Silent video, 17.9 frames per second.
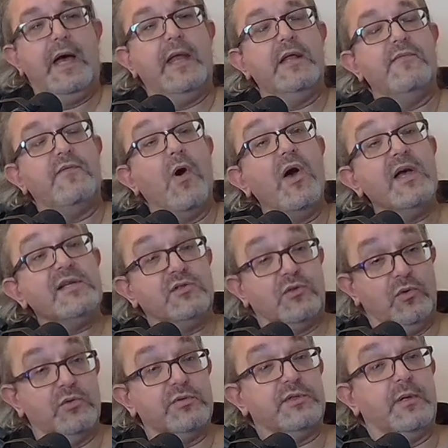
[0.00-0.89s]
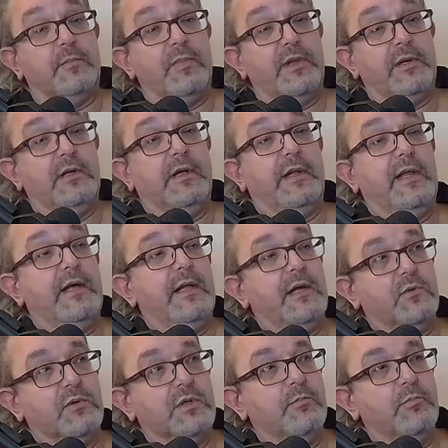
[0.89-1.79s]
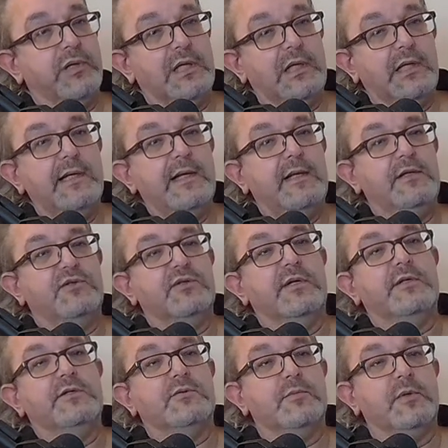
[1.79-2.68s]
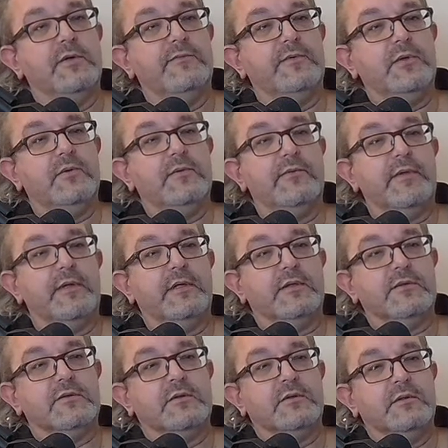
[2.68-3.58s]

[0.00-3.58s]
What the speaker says: And if I saw something like that, that would completely change my view of things.